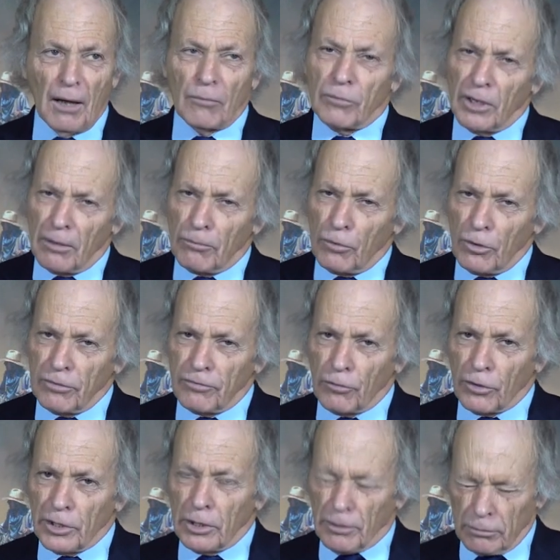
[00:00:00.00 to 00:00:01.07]
We'll have more
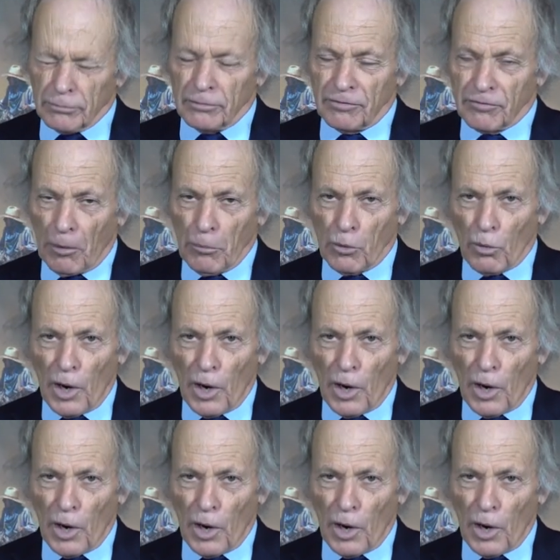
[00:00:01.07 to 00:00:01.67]
for you from the